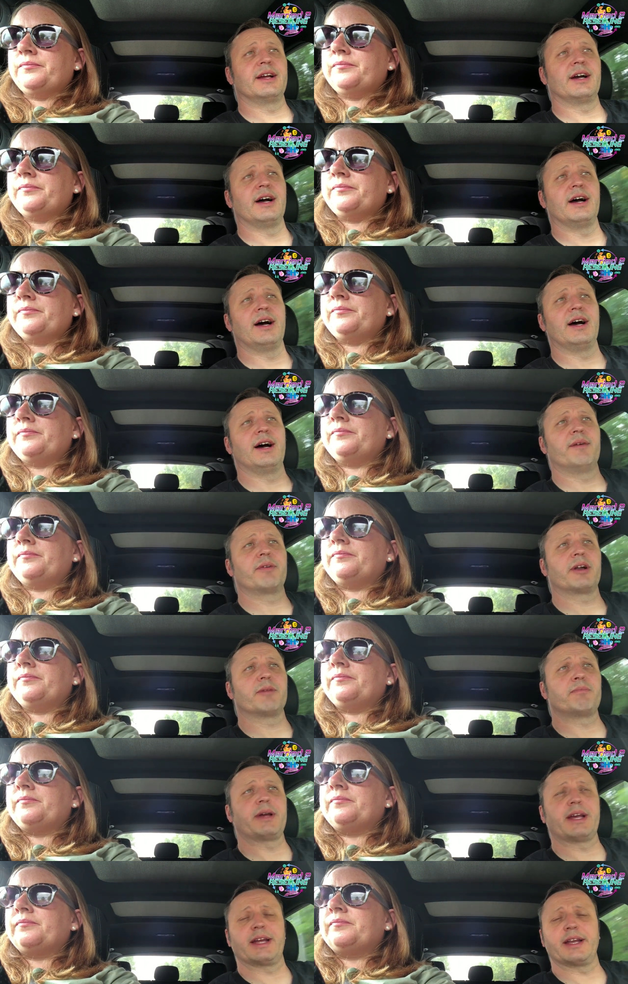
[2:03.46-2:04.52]
Speaker 1: Uh, we're going
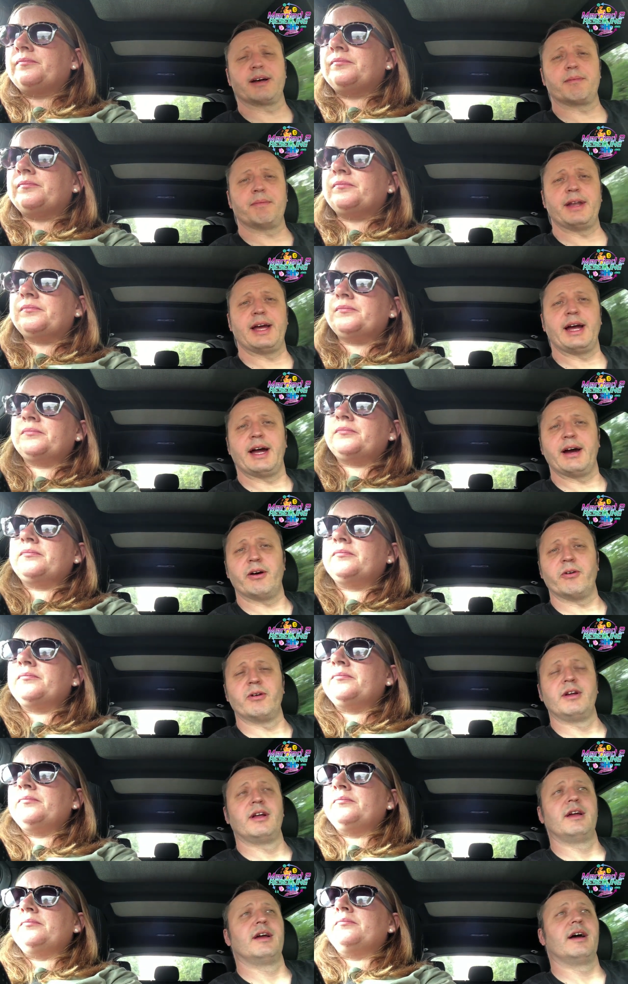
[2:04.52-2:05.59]
to pick it up now.
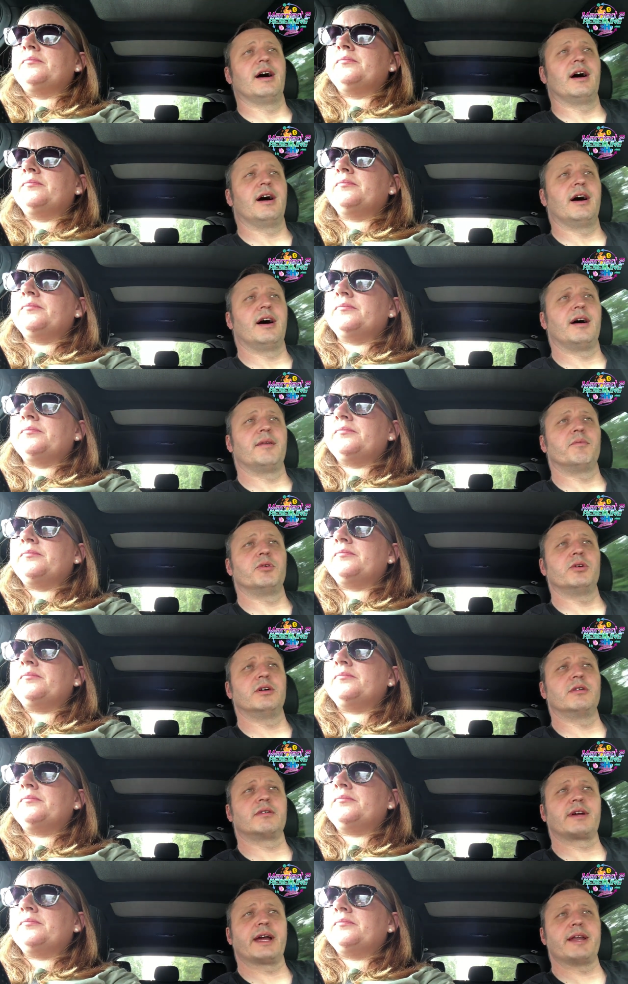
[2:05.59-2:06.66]
Um,
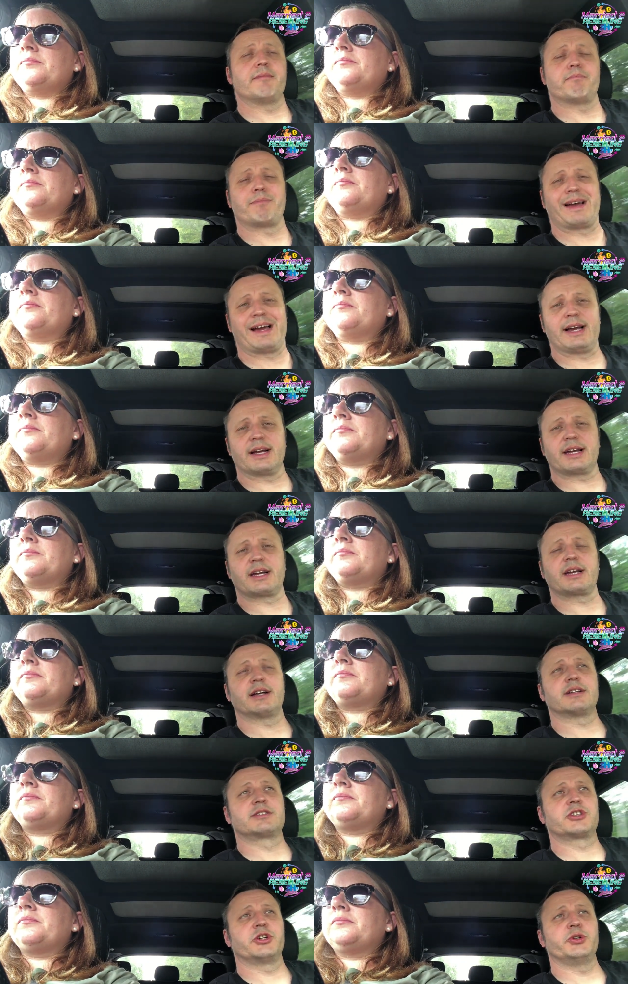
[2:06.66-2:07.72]
we'll get it back
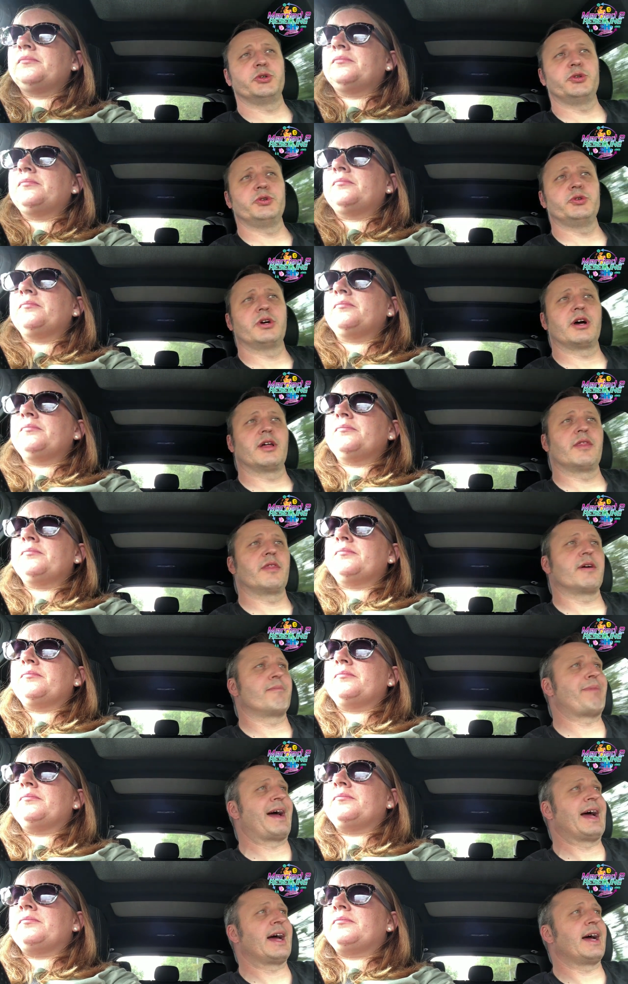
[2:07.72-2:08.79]
to the
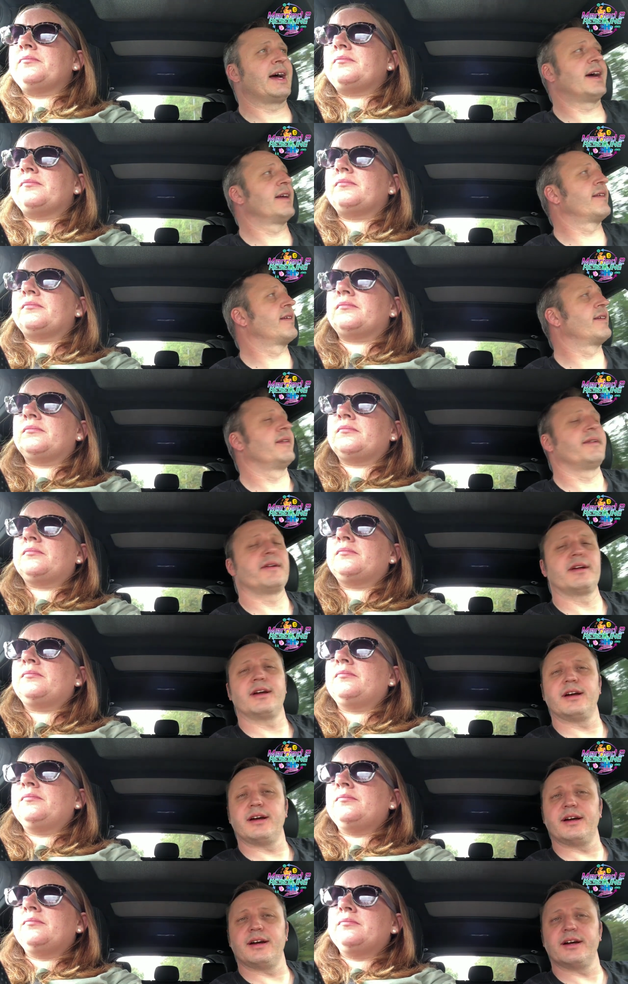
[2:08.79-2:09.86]
pad
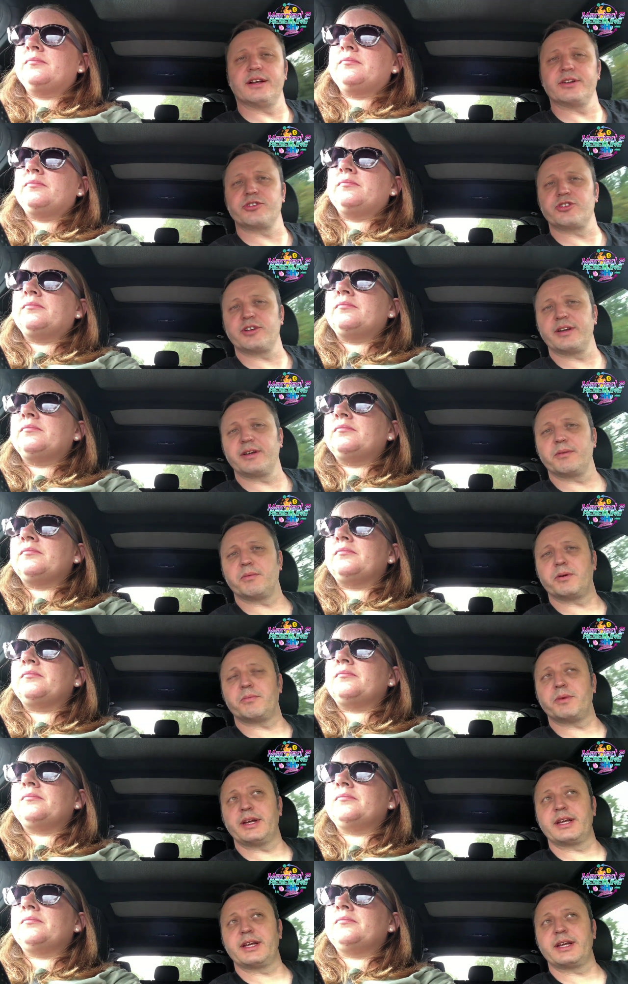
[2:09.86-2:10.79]
uh, and show you what we